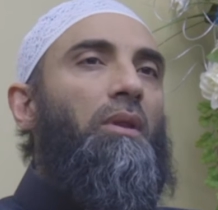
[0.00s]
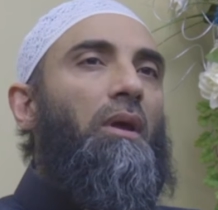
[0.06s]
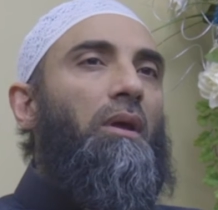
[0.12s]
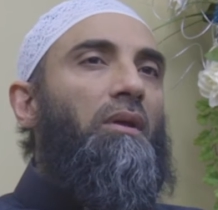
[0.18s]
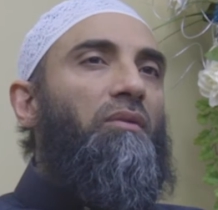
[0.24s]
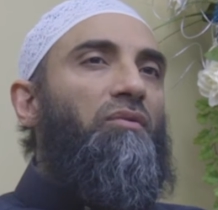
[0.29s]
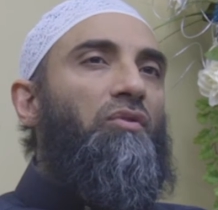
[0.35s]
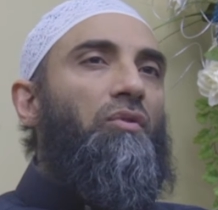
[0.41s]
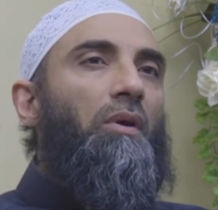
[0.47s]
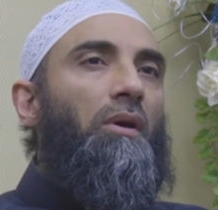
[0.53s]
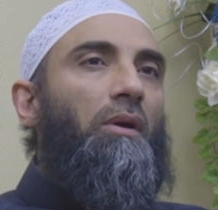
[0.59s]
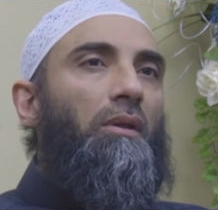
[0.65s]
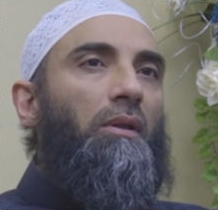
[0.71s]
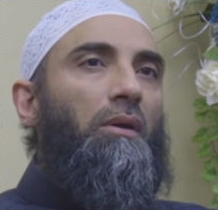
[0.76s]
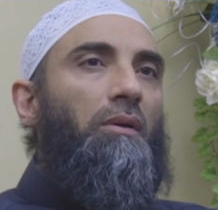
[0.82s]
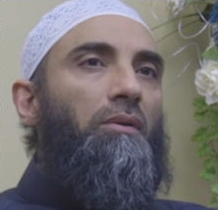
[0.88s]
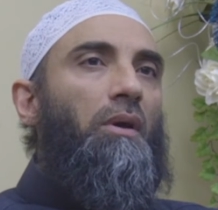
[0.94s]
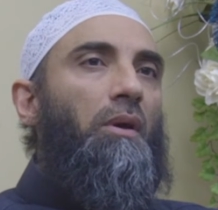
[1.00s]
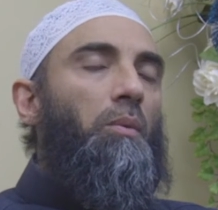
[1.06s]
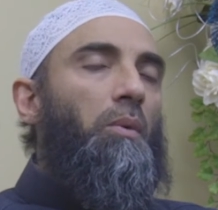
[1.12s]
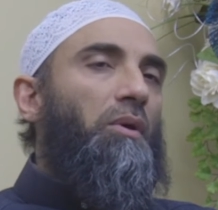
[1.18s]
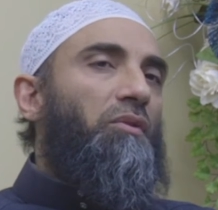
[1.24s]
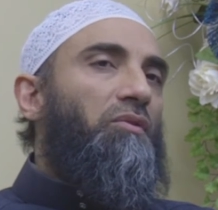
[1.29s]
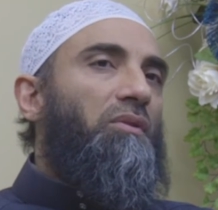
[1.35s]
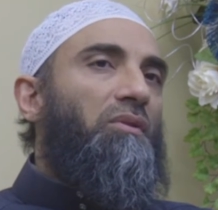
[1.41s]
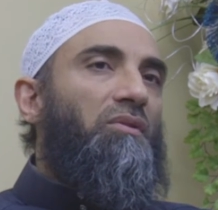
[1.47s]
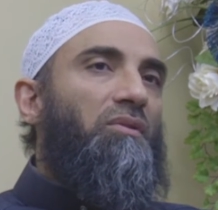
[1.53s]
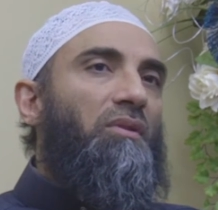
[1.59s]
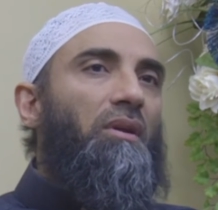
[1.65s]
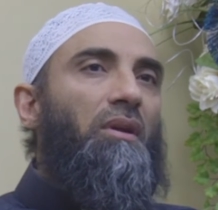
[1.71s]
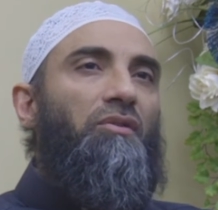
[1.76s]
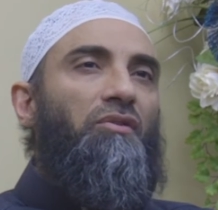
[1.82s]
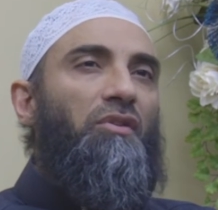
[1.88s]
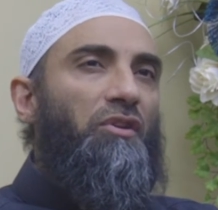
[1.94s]
that gives you a clear directions
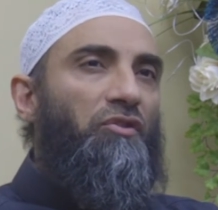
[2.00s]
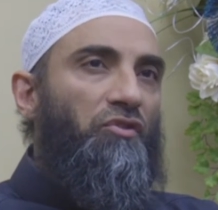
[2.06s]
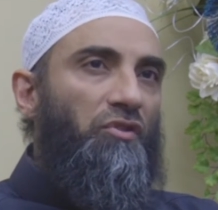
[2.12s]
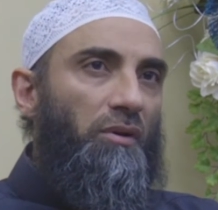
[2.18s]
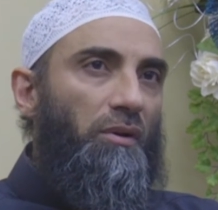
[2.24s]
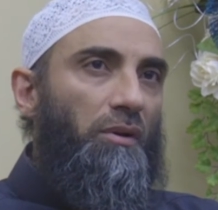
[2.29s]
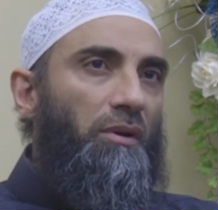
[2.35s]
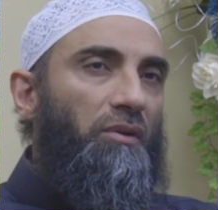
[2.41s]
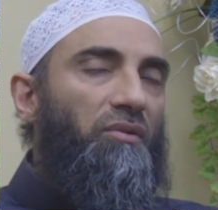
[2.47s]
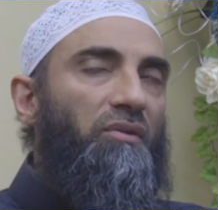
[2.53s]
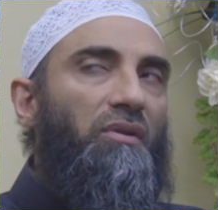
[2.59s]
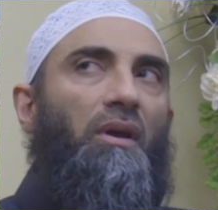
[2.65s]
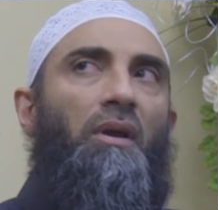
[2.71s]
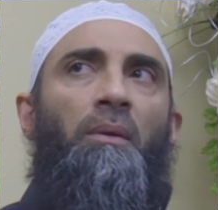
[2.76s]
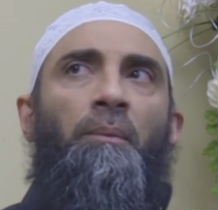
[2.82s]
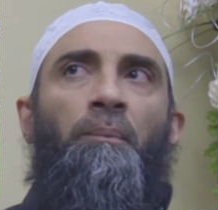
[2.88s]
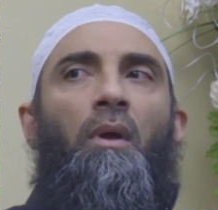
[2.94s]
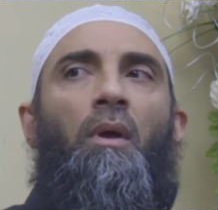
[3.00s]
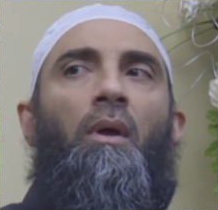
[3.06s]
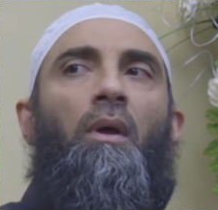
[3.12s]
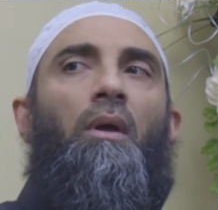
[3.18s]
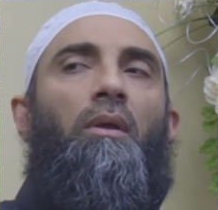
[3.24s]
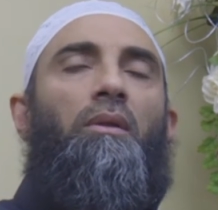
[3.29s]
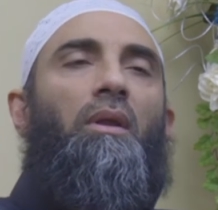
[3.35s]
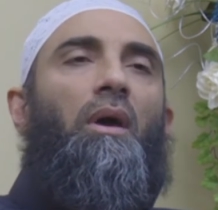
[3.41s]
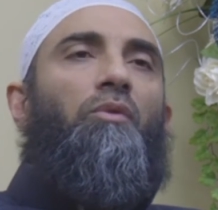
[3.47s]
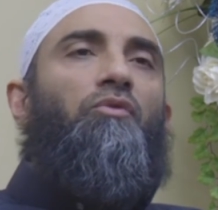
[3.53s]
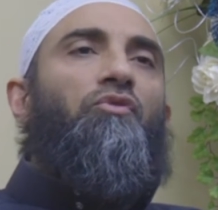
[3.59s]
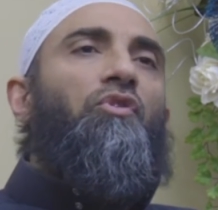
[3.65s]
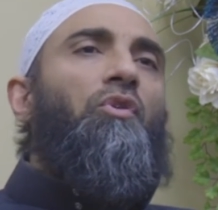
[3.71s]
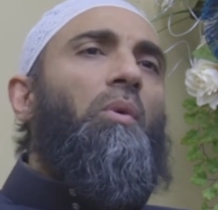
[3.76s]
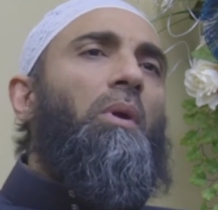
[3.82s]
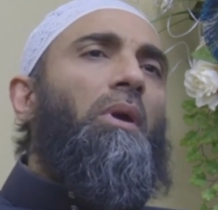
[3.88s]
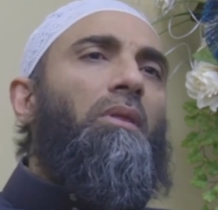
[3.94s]
than a teacher, let's say. Now
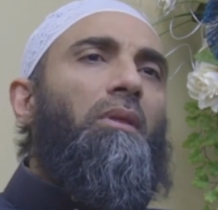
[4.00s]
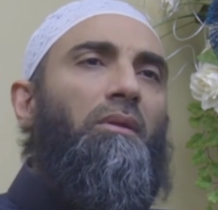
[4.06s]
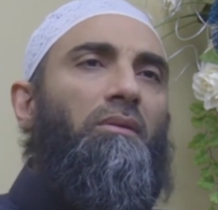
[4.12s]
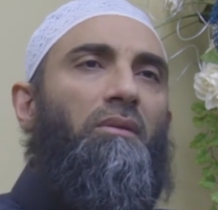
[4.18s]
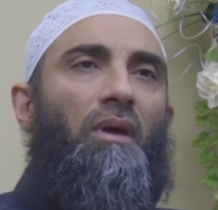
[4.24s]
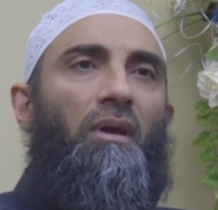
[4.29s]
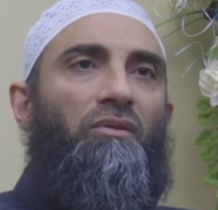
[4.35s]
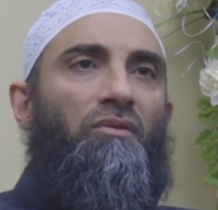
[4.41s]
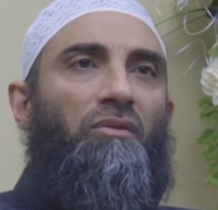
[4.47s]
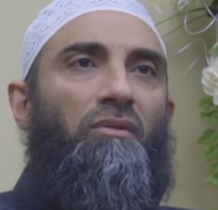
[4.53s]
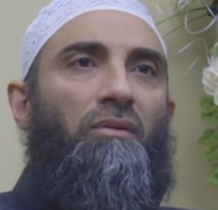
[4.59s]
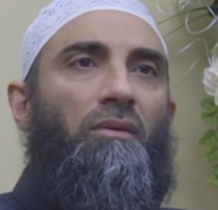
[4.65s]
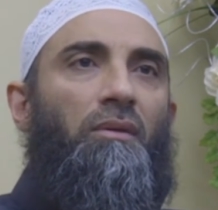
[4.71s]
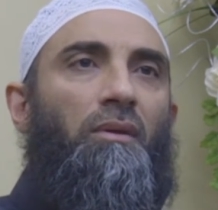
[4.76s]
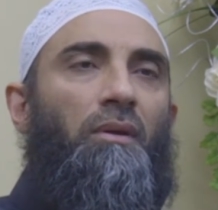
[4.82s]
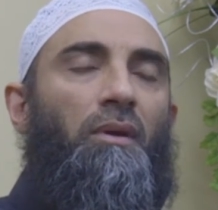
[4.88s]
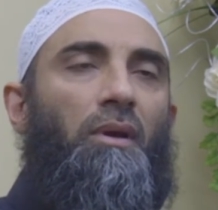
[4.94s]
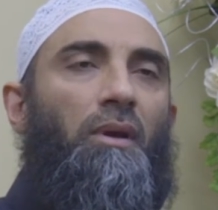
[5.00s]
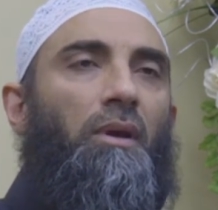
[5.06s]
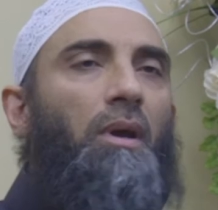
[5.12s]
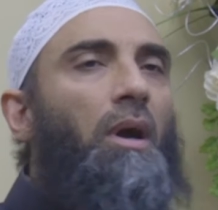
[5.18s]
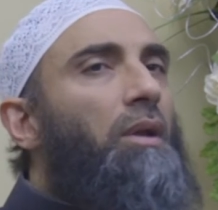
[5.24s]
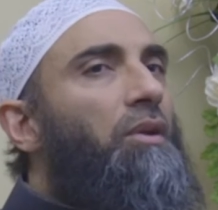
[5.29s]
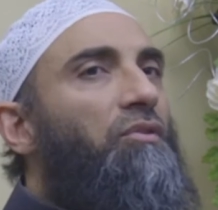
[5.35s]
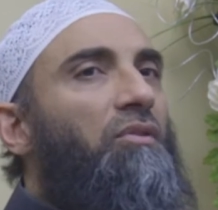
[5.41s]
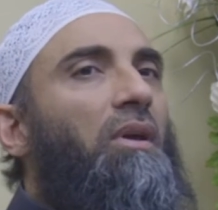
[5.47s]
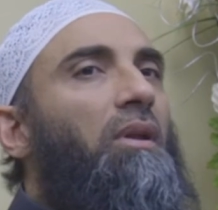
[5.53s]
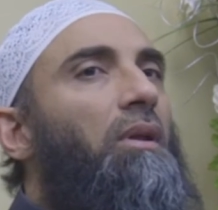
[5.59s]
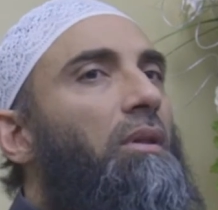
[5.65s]
during the test, God is going